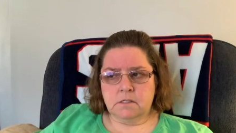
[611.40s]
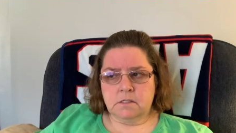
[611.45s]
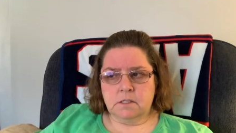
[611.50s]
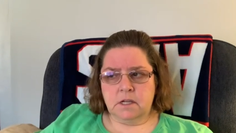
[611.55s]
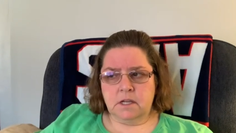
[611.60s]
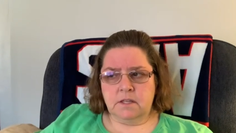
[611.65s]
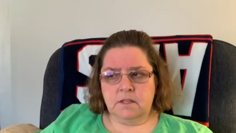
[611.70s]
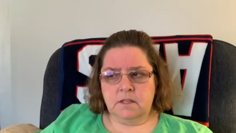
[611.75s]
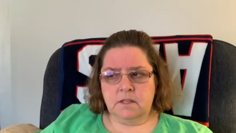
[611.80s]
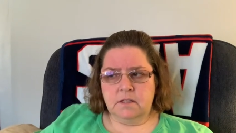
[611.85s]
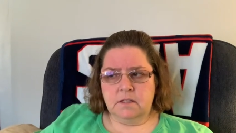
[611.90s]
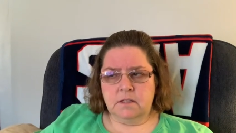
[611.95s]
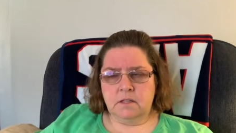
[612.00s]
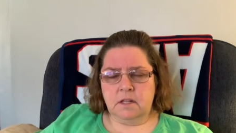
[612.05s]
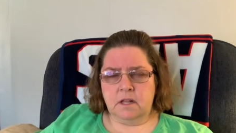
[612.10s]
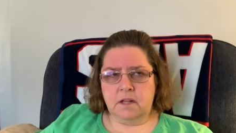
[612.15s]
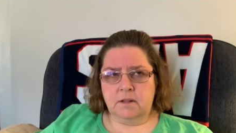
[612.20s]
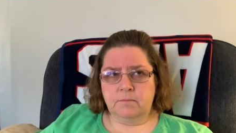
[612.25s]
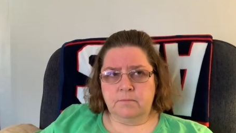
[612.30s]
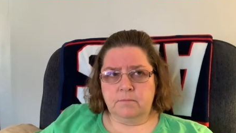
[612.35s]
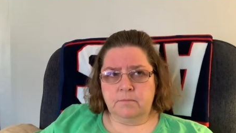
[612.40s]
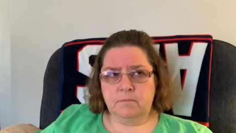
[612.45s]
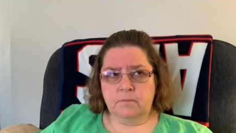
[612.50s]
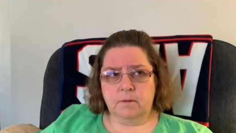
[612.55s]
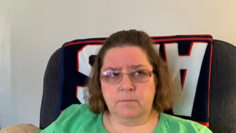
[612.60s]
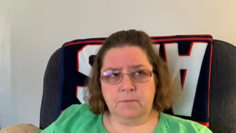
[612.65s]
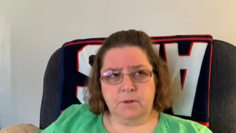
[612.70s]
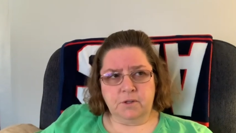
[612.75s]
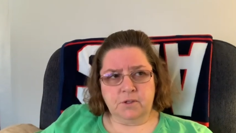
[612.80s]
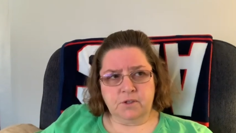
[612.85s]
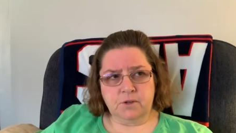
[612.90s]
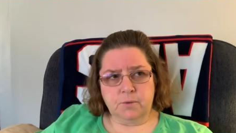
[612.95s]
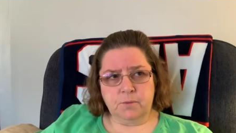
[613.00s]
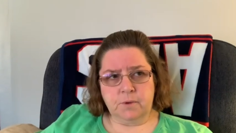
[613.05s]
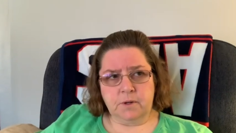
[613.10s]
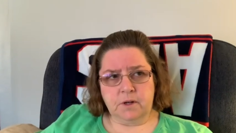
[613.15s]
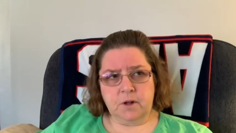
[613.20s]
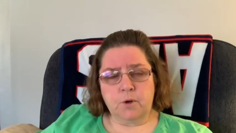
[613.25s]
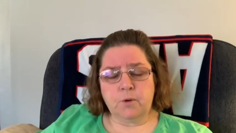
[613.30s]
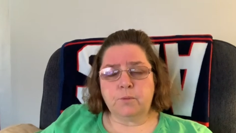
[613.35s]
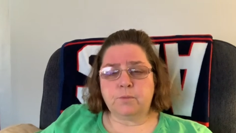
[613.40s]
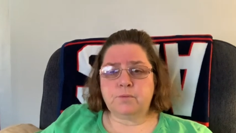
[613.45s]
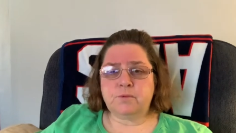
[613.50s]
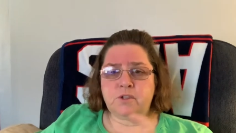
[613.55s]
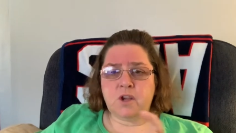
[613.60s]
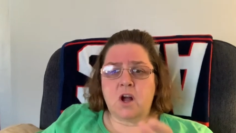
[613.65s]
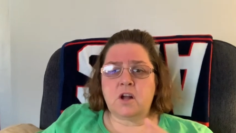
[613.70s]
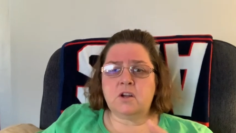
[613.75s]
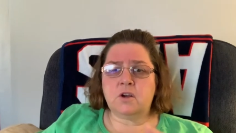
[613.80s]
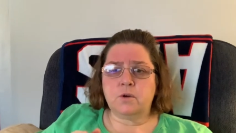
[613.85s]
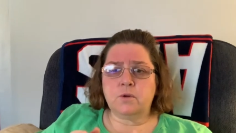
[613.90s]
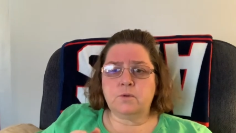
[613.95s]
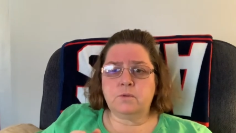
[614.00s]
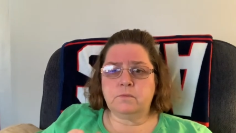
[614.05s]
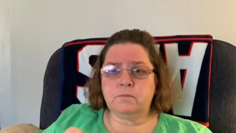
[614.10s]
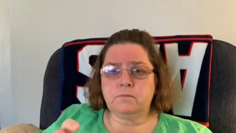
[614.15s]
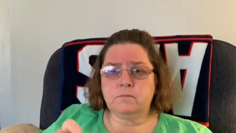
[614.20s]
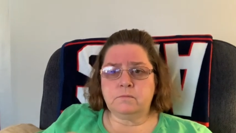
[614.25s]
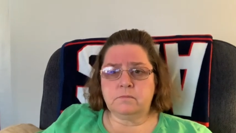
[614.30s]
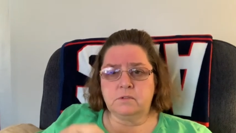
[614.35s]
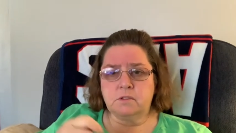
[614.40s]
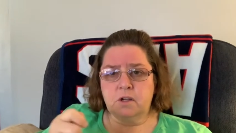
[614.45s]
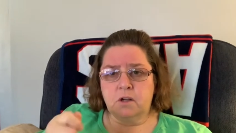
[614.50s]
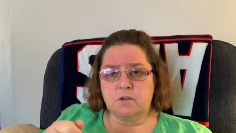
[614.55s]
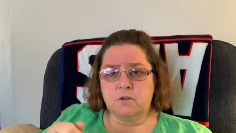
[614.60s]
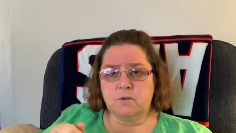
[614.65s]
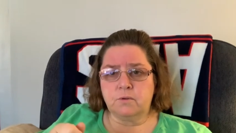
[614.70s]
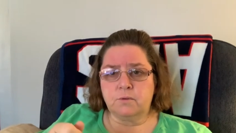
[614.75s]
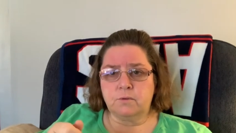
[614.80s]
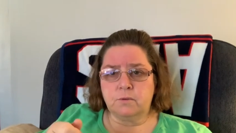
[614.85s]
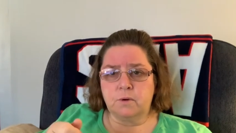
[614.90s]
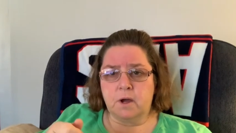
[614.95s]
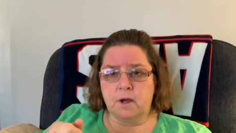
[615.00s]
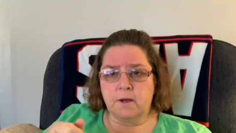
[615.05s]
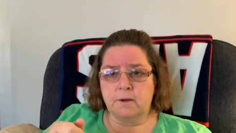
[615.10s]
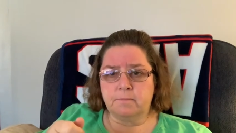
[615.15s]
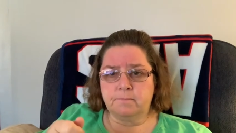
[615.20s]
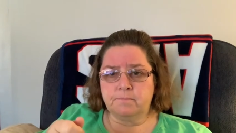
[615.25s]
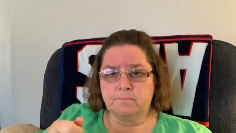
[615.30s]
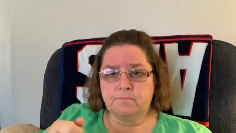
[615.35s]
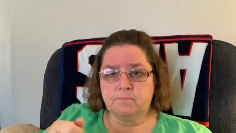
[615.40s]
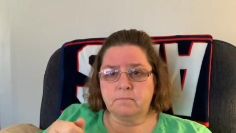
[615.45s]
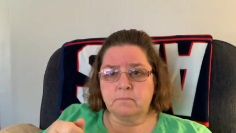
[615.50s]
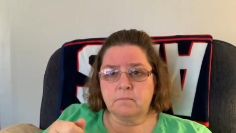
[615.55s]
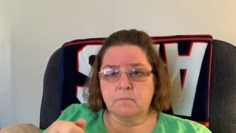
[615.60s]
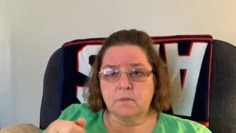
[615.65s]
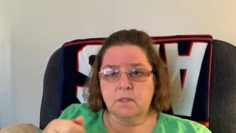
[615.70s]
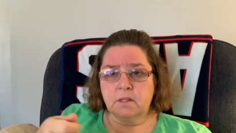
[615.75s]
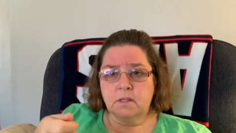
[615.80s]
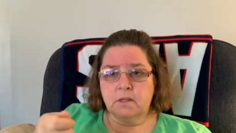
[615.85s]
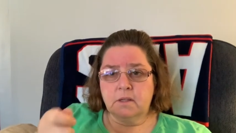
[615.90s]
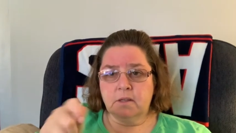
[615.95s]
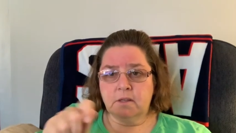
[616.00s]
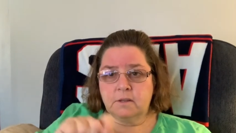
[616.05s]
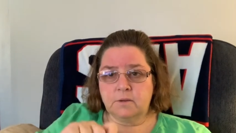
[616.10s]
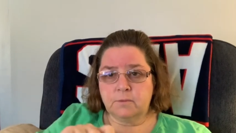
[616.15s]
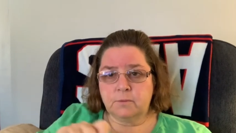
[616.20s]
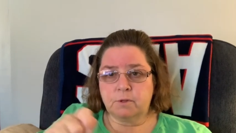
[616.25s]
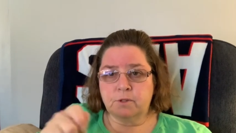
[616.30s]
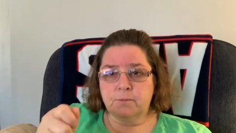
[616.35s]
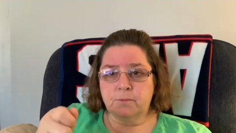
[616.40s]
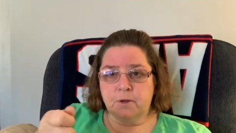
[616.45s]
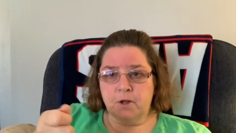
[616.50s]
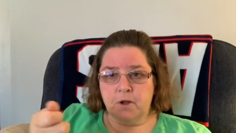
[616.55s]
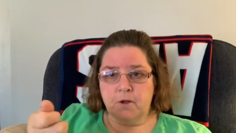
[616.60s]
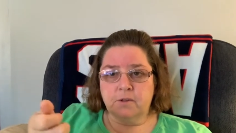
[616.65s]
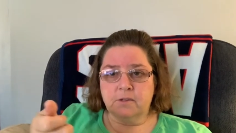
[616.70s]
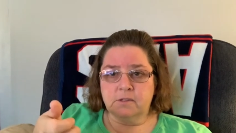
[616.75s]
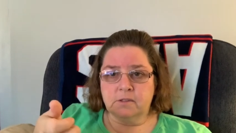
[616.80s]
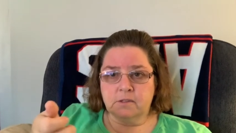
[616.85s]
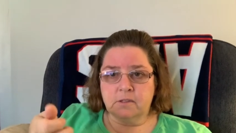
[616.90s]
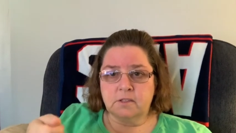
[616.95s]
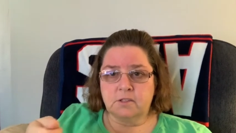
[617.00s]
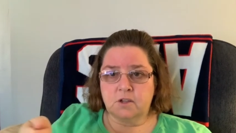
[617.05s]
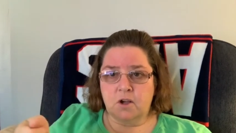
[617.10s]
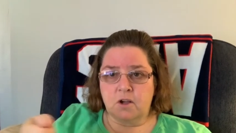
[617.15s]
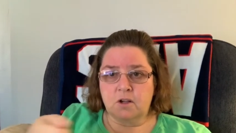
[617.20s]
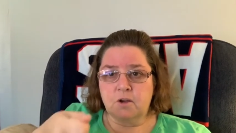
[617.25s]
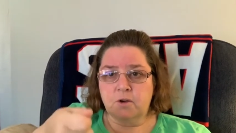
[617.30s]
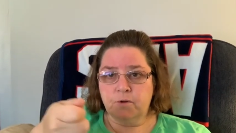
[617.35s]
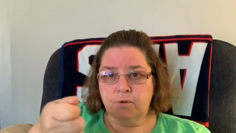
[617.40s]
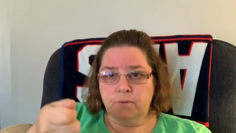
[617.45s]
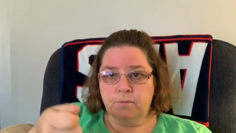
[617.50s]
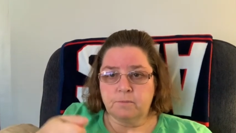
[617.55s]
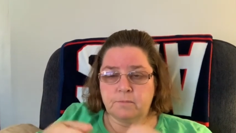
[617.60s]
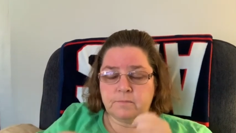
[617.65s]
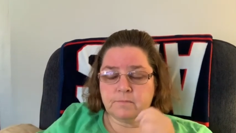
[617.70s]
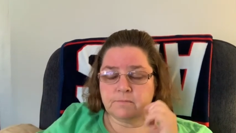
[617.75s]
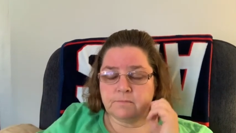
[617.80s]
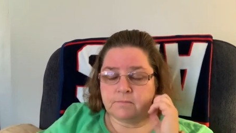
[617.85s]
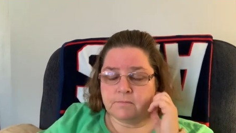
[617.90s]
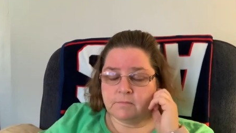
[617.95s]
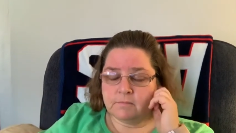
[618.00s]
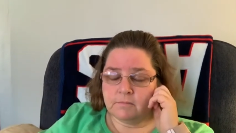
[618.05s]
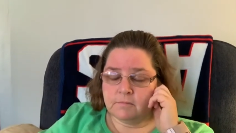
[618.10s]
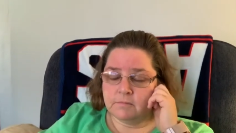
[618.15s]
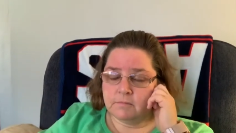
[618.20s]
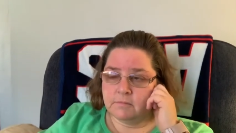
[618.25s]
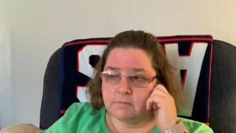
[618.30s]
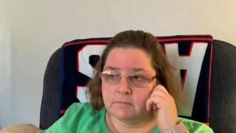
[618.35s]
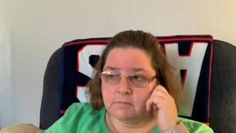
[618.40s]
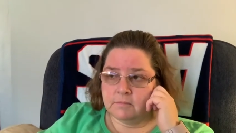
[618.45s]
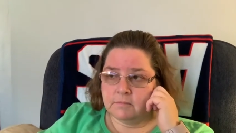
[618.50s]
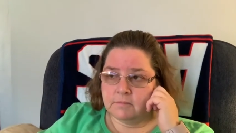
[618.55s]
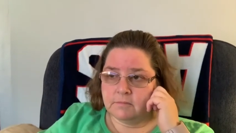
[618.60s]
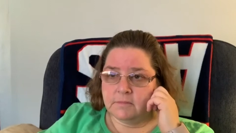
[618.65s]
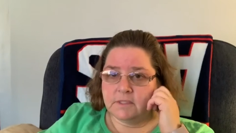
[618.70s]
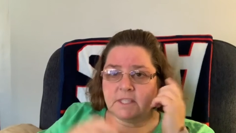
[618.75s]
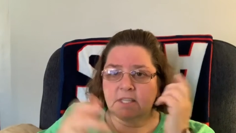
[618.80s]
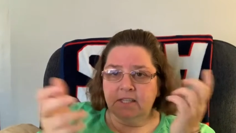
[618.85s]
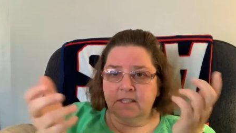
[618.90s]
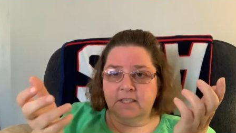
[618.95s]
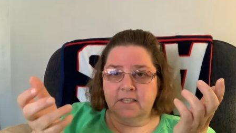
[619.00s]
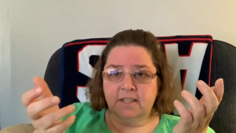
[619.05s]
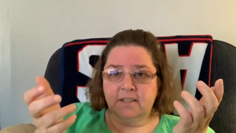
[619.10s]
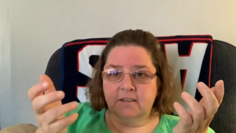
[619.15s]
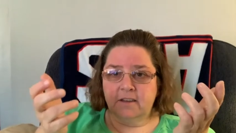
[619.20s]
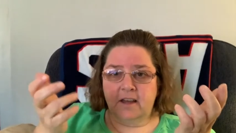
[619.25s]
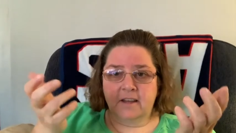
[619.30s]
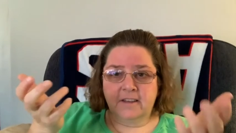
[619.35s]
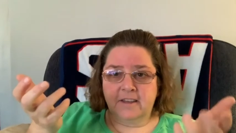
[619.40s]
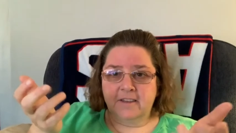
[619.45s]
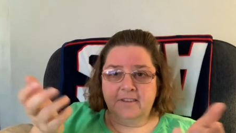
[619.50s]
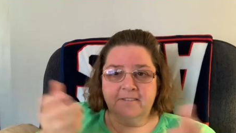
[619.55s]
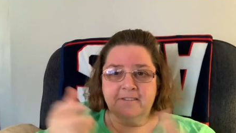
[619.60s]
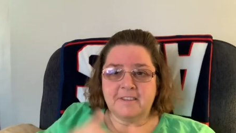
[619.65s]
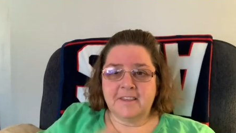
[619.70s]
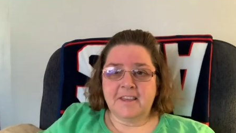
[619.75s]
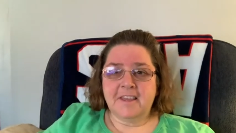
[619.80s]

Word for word: and then I'm, I'm not sure what, oh, taco, taco, um, whatchamacallit, the taco seasoning, I guess.